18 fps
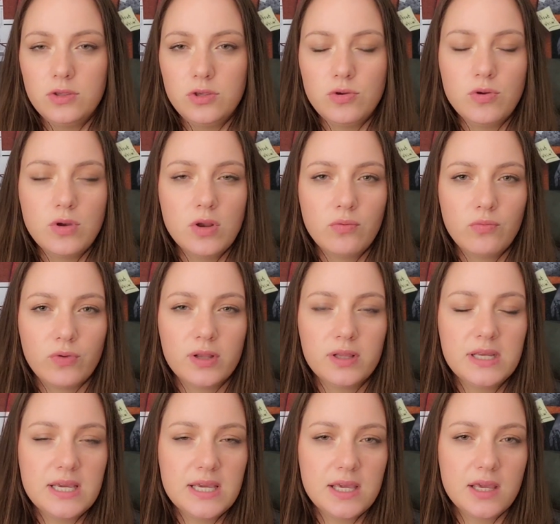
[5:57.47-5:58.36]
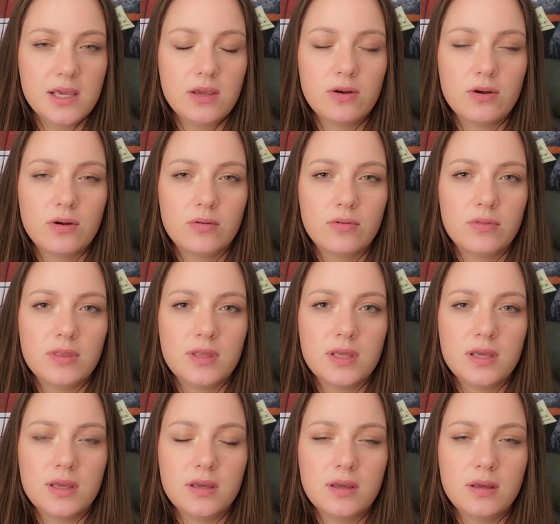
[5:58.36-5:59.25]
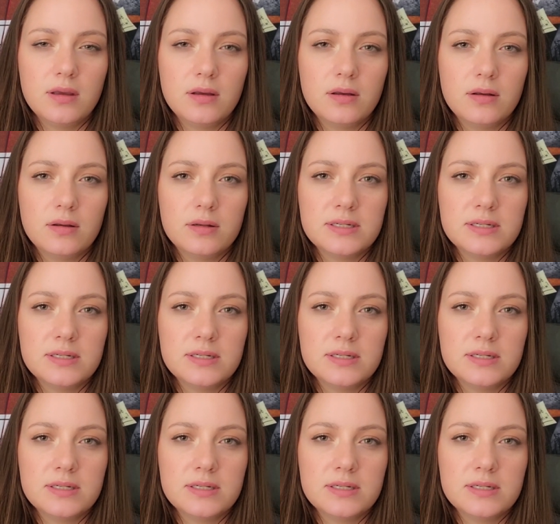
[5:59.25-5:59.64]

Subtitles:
you can really hear the